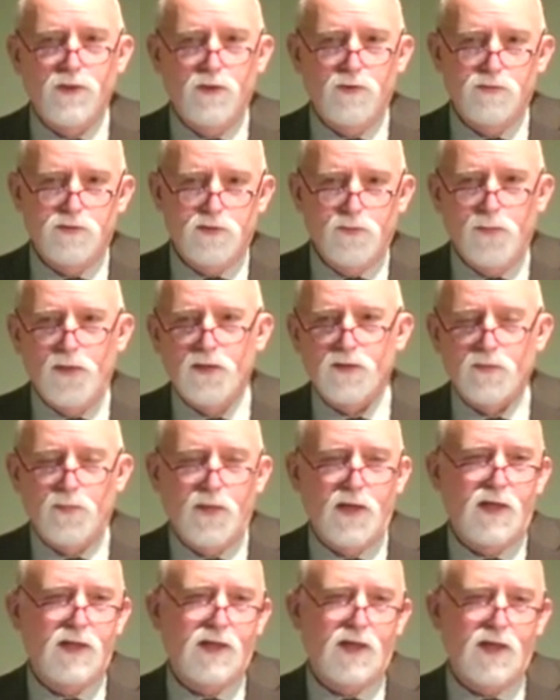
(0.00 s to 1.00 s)
you go submit the
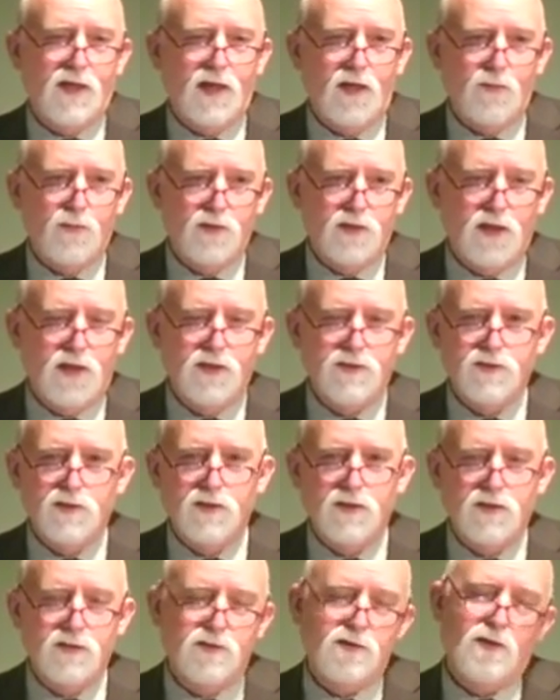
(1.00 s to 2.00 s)
Medicaid
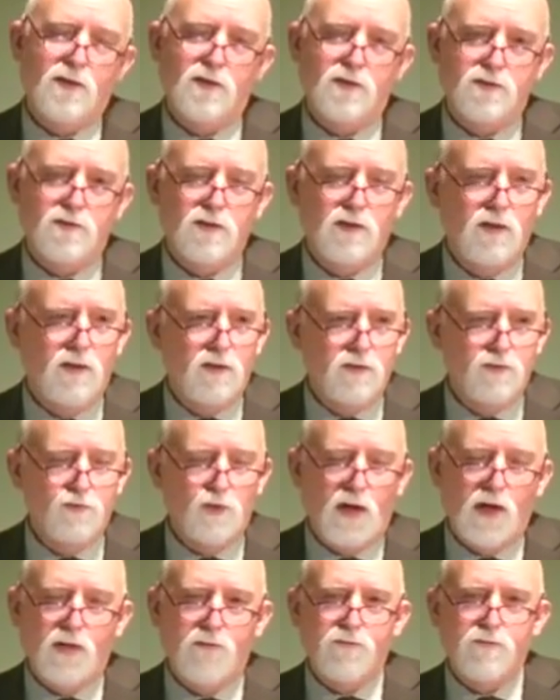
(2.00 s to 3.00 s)
application is
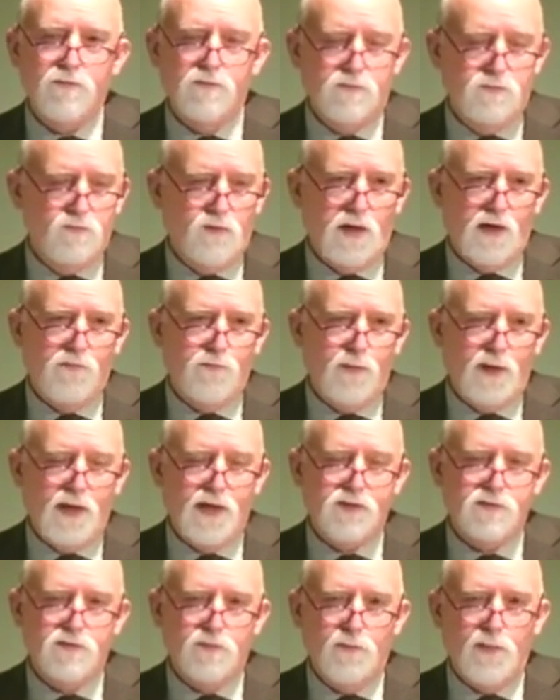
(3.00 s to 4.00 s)
drive
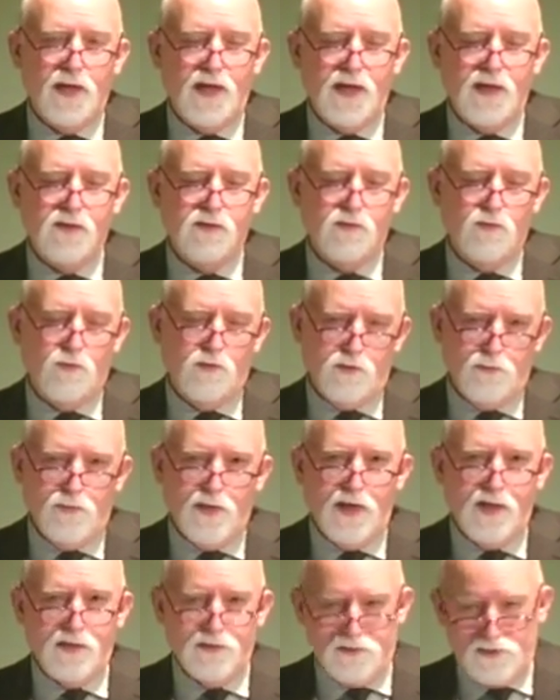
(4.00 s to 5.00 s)
past the bank, go in the
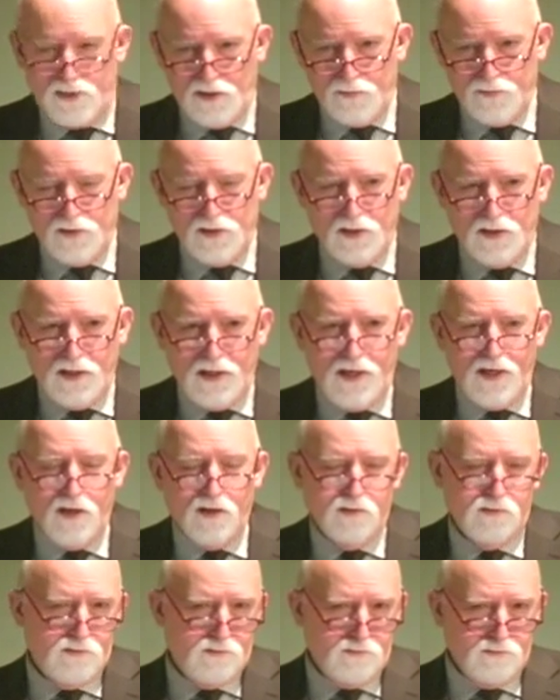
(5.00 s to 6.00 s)
bank, set up the
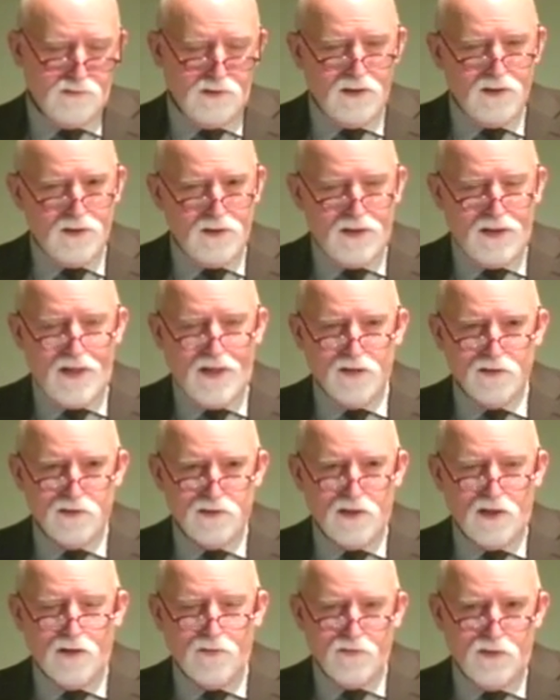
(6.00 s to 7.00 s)
account, get the account
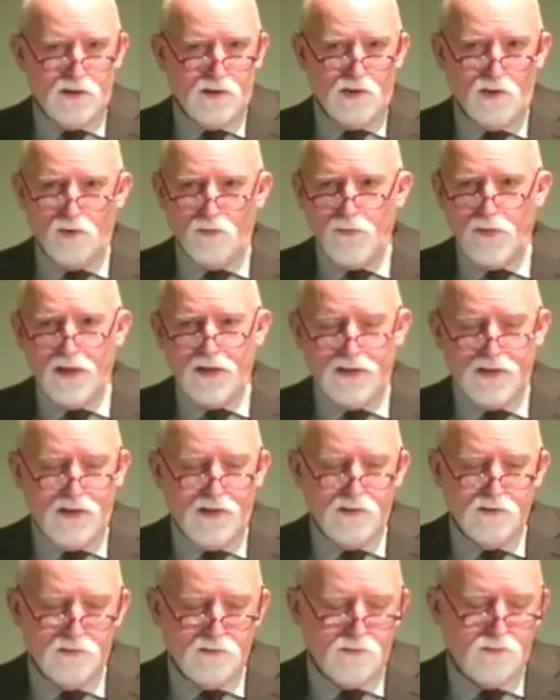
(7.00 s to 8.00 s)
set up, then go to
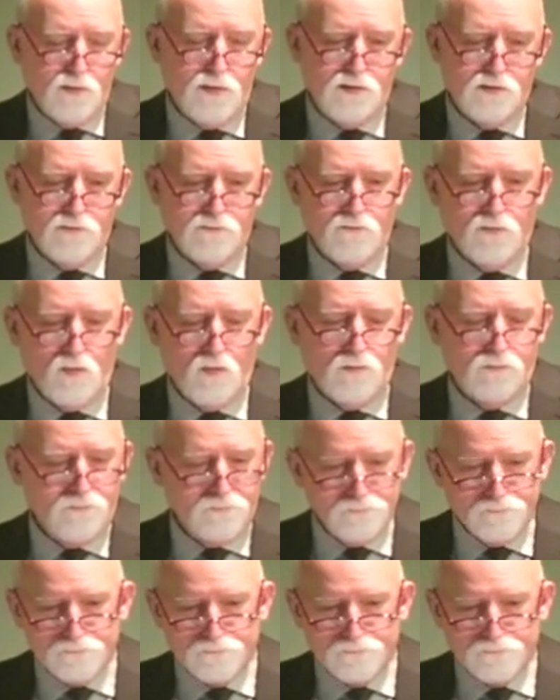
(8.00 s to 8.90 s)
Medicaid and submit the form.